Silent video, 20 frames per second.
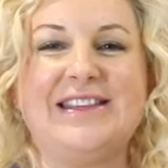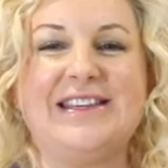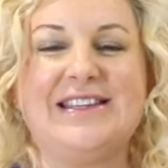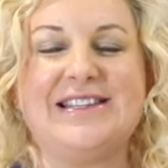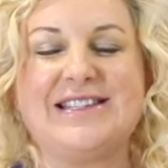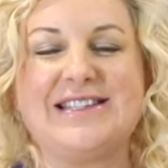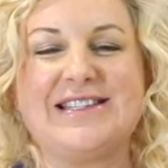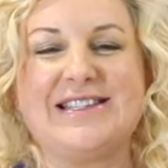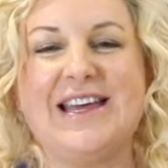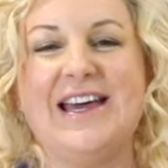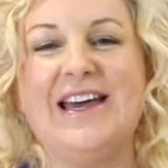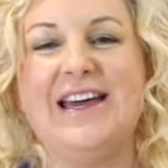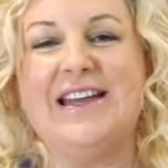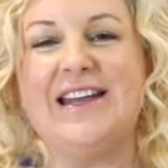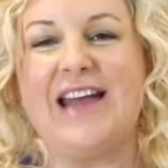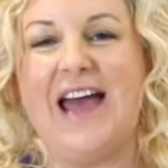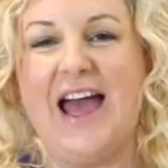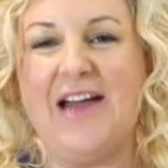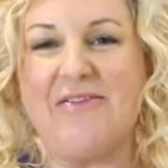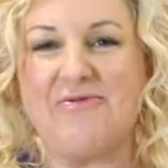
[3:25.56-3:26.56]
these set
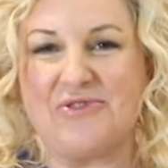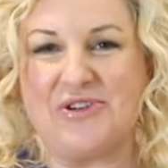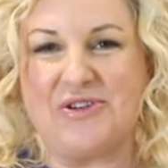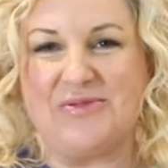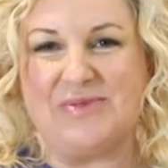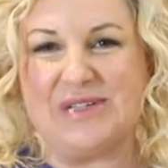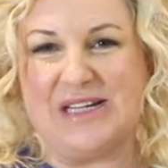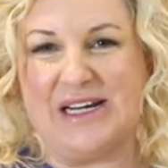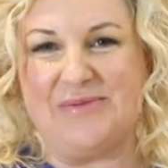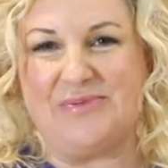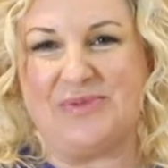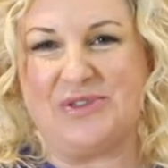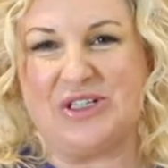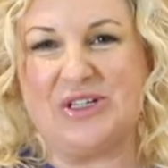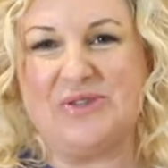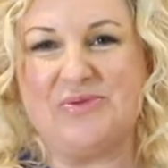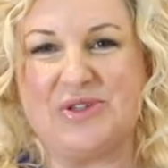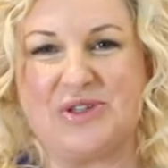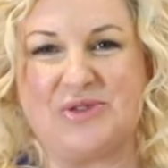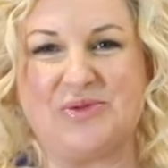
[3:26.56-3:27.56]
at room
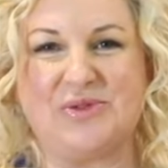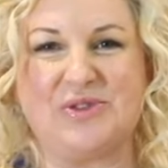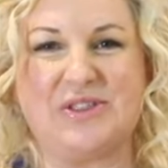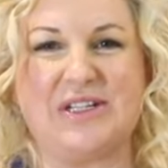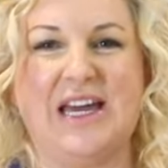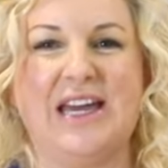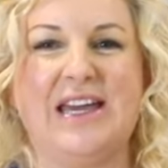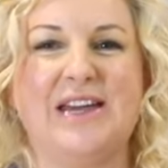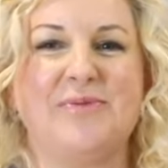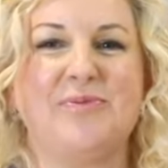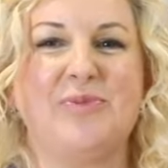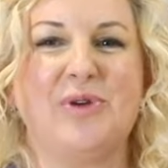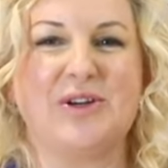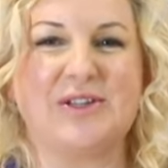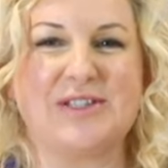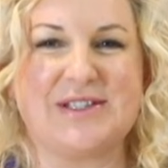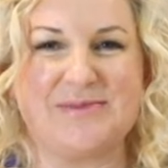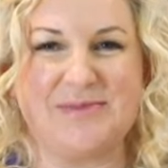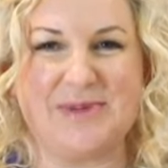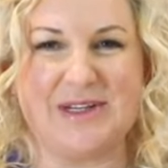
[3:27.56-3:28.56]
temperature, which will take
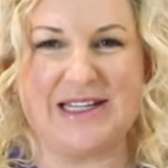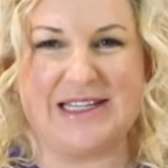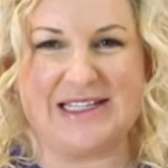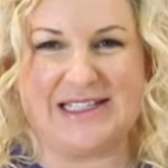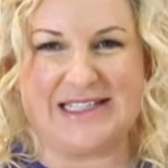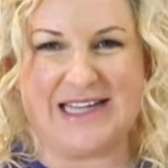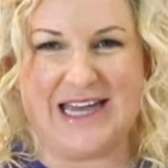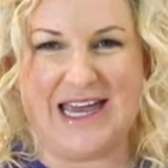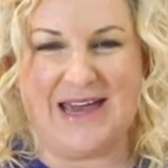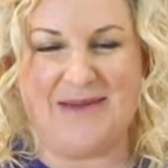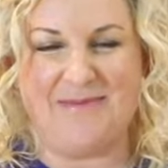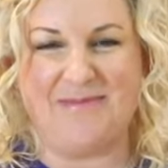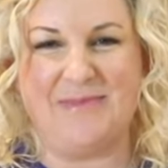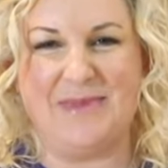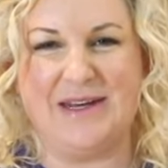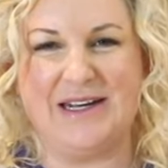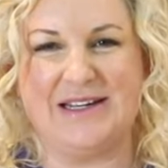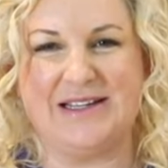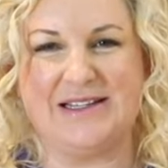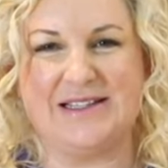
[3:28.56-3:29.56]
approximately 10
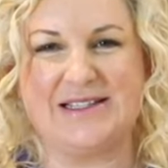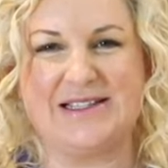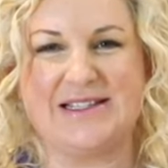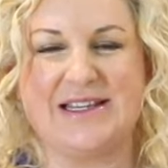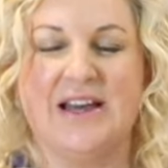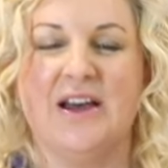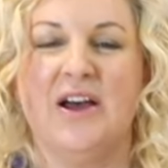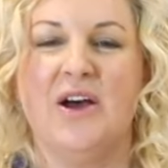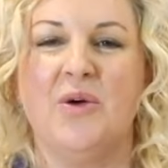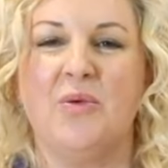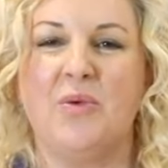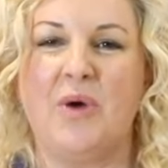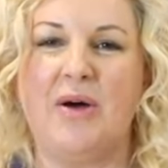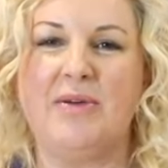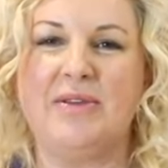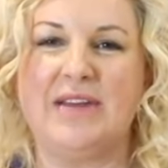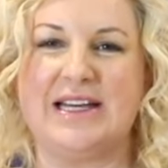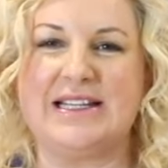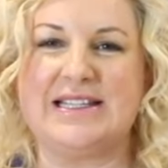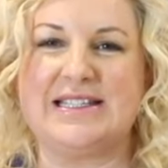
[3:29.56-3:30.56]
minutes. While
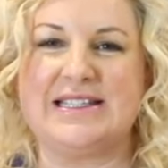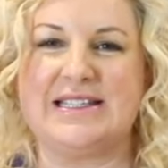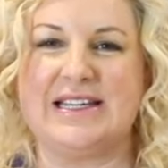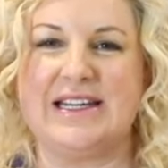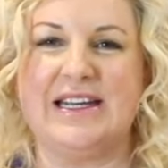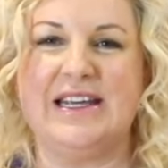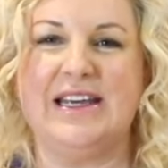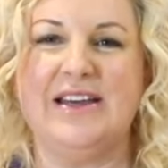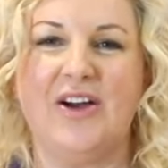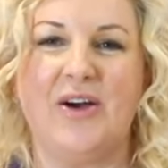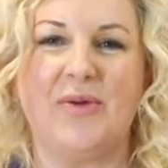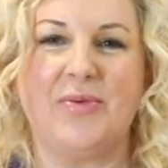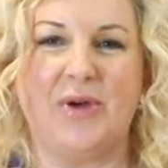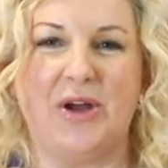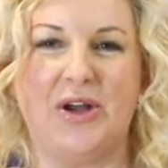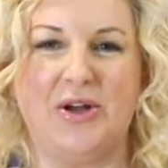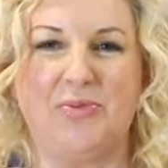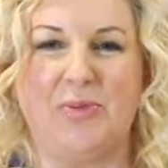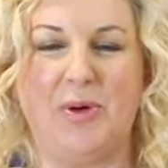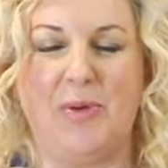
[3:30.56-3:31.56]
that's setting, I'm
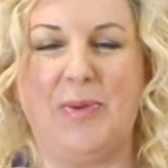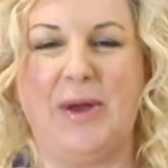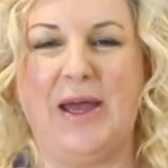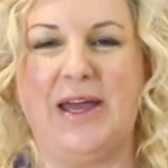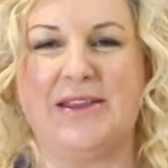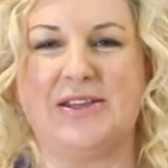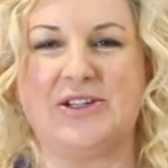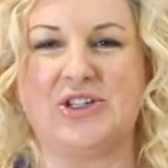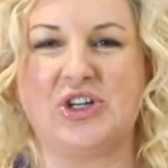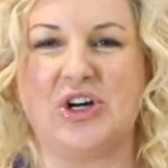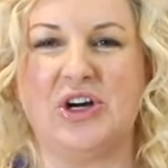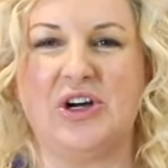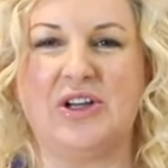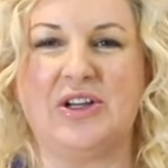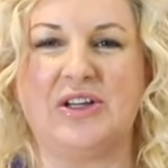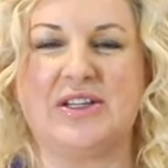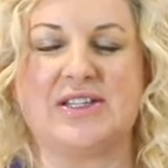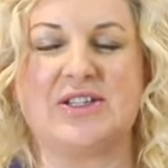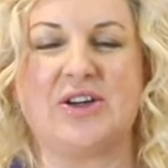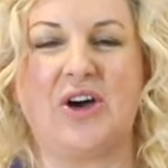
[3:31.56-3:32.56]
going to prepare the
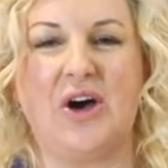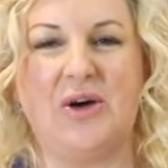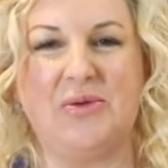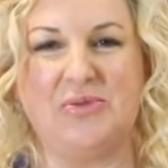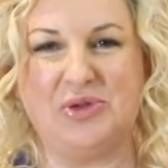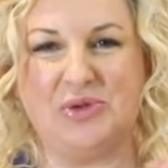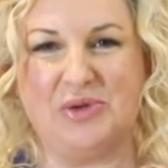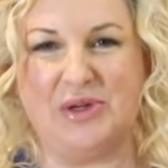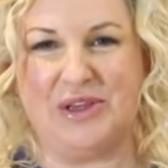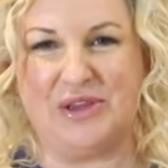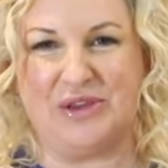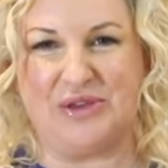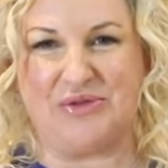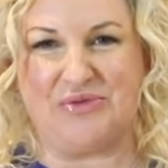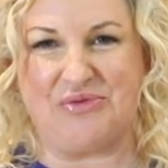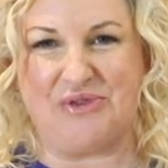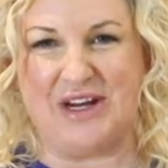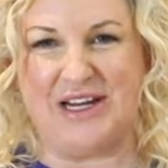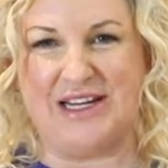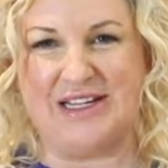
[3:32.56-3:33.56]
chocolate. So I'm doing
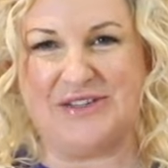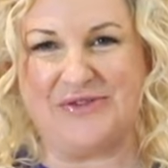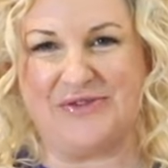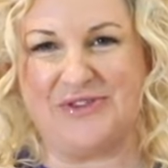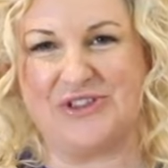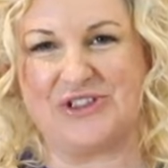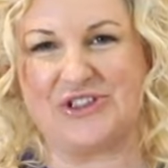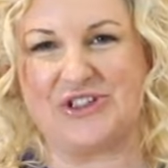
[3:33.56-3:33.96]
3 different